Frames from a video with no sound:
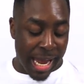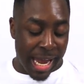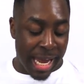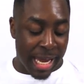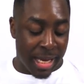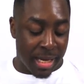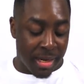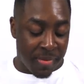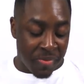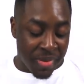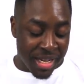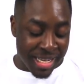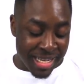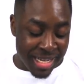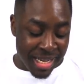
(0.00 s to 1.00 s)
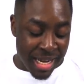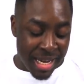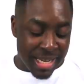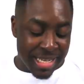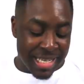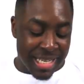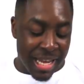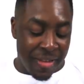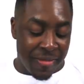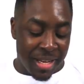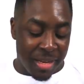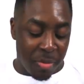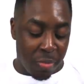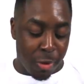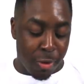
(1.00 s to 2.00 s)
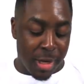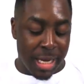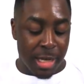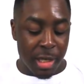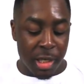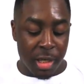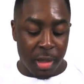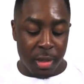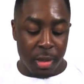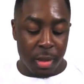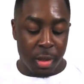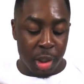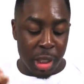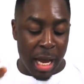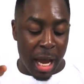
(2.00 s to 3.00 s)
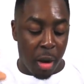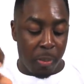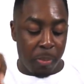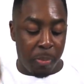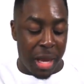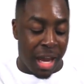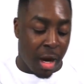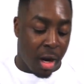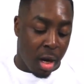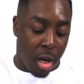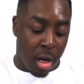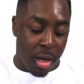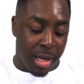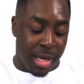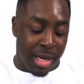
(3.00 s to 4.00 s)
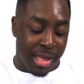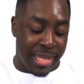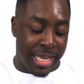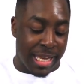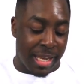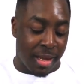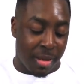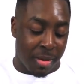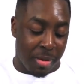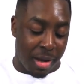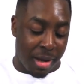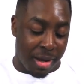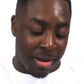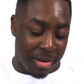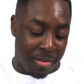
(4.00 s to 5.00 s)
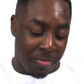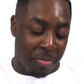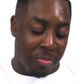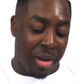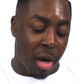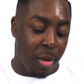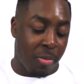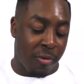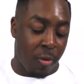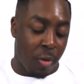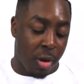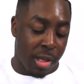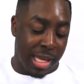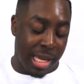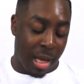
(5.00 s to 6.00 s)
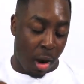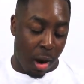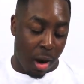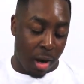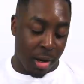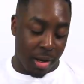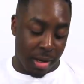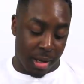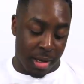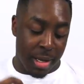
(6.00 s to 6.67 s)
And seven priests shall bear the uh, bear before the ark